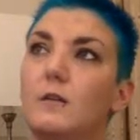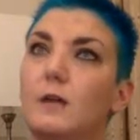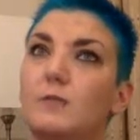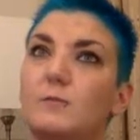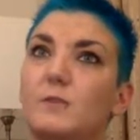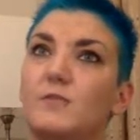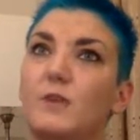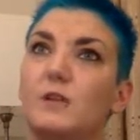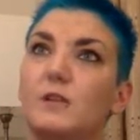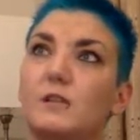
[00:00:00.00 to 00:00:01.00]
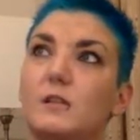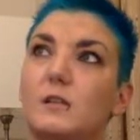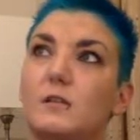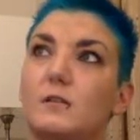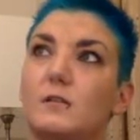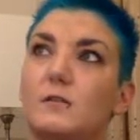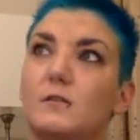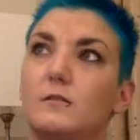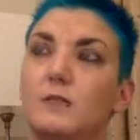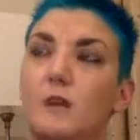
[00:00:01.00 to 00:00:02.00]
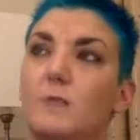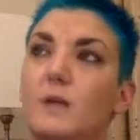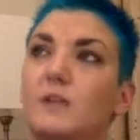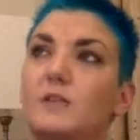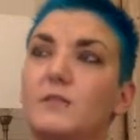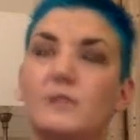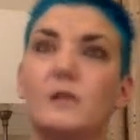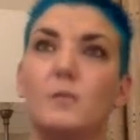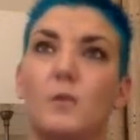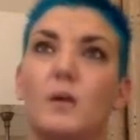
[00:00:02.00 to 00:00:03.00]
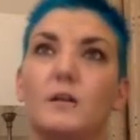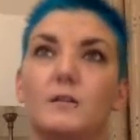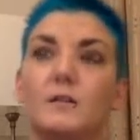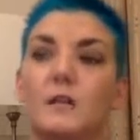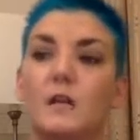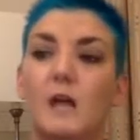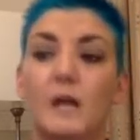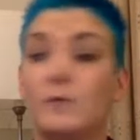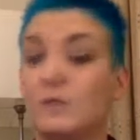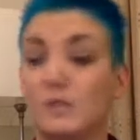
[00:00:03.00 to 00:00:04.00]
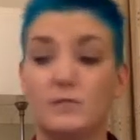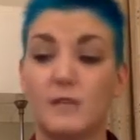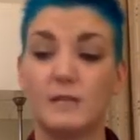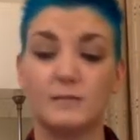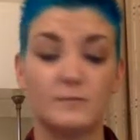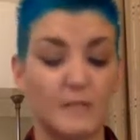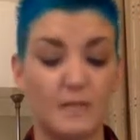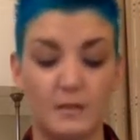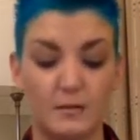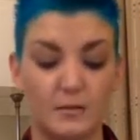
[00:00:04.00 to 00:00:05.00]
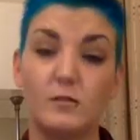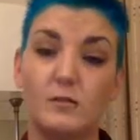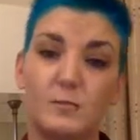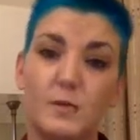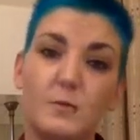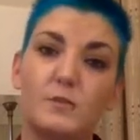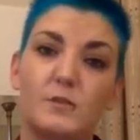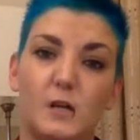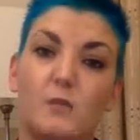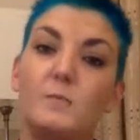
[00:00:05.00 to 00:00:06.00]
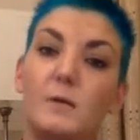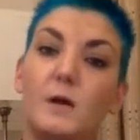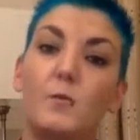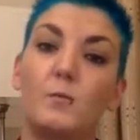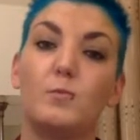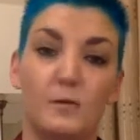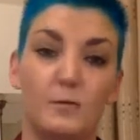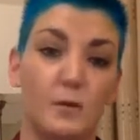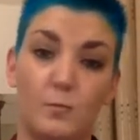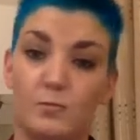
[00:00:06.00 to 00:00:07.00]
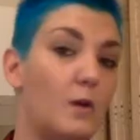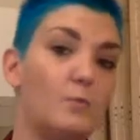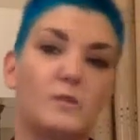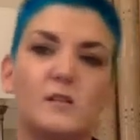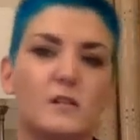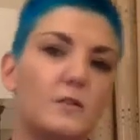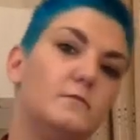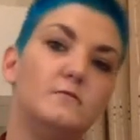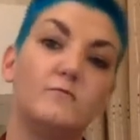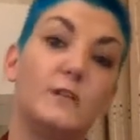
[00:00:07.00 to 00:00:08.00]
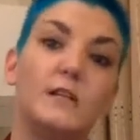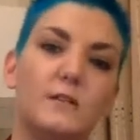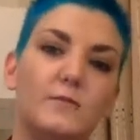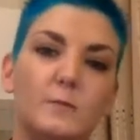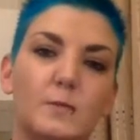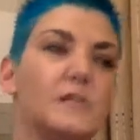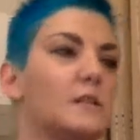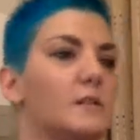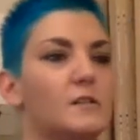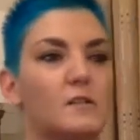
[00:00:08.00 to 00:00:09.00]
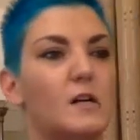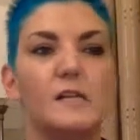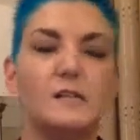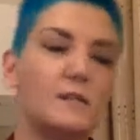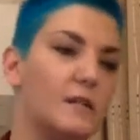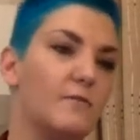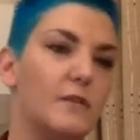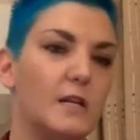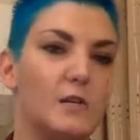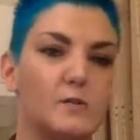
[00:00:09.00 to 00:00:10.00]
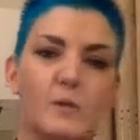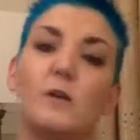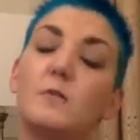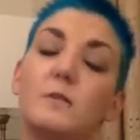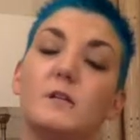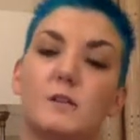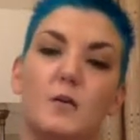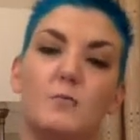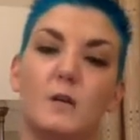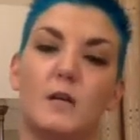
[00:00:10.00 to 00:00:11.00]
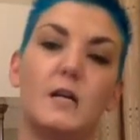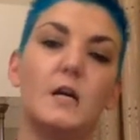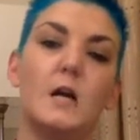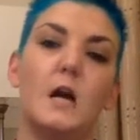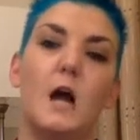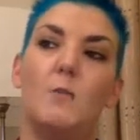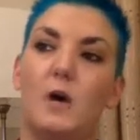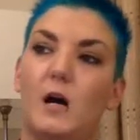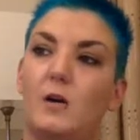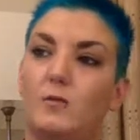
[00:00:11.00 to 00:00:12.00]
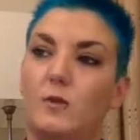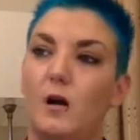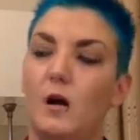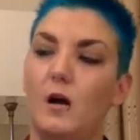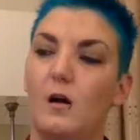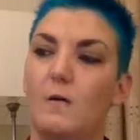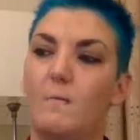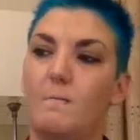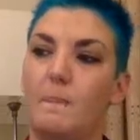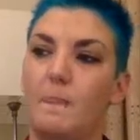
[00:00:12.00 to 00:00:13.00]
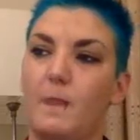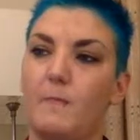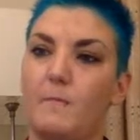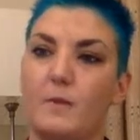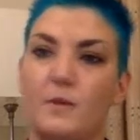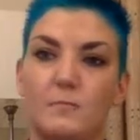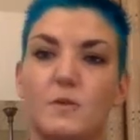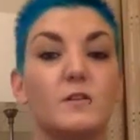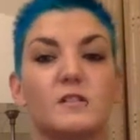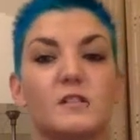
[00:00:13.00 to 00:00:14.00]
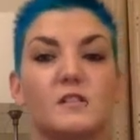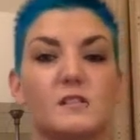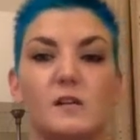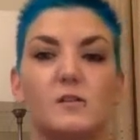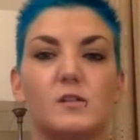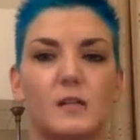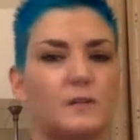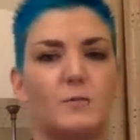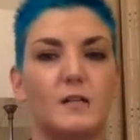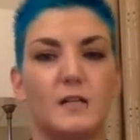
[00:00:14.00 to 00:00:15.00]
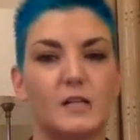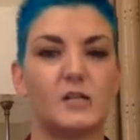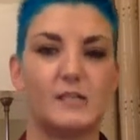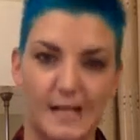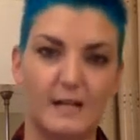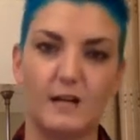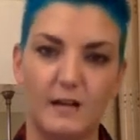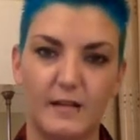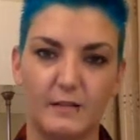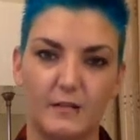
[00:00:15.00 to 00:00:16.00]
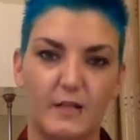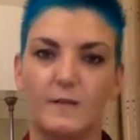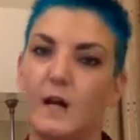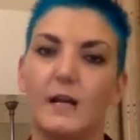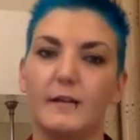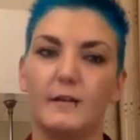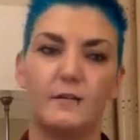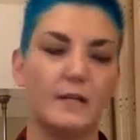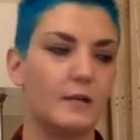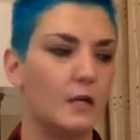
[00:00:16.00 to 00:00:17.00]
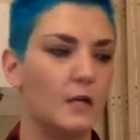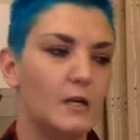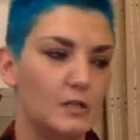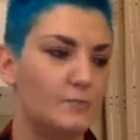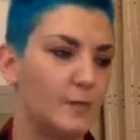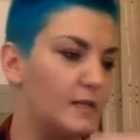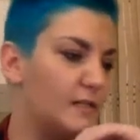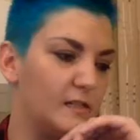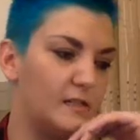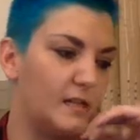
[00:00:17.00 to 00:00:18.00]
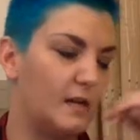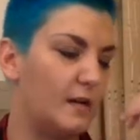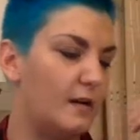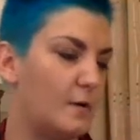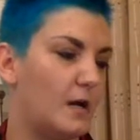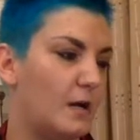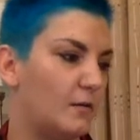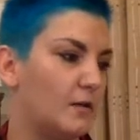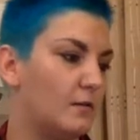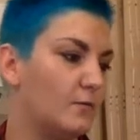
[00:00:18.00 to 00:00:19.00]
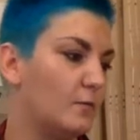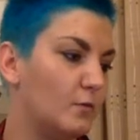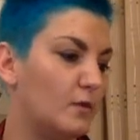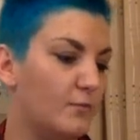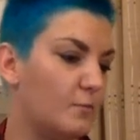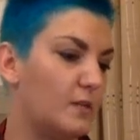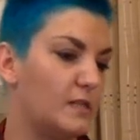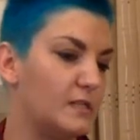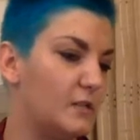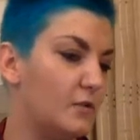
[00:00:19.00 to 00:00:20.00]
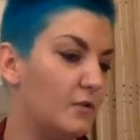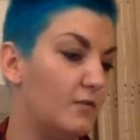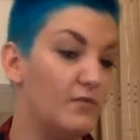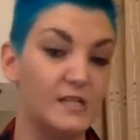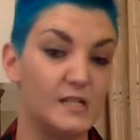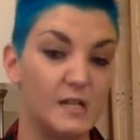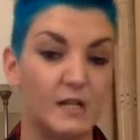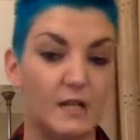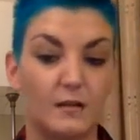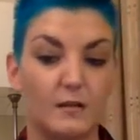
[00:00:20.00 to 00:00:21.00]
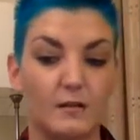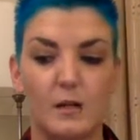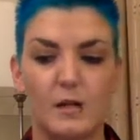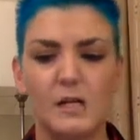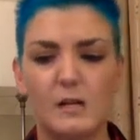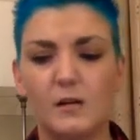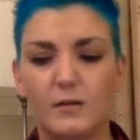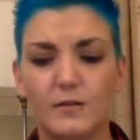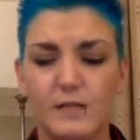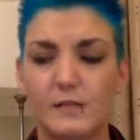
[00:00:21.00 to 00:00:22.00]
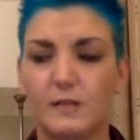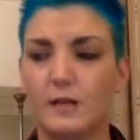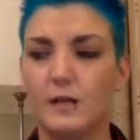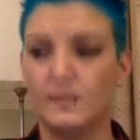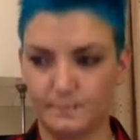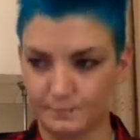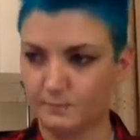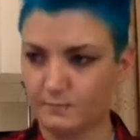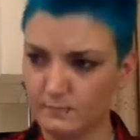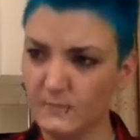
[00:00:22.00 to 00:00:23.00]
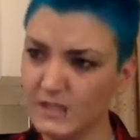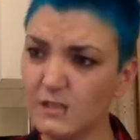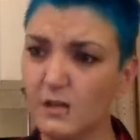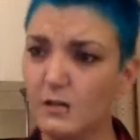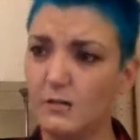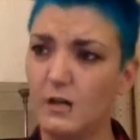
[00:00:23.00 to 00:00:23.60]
That was my first time that I actually visited Brighton, and it was just a random thing, you know. Loads of people had told me about what, you know, Brighton was like a really lovely place, like the sights and everything else, but nobody had told me about the community as such. Nobody had actually said anything like that, you know. They'd just basically said about, you know, all the different places that you could visit and, you know, things like that. So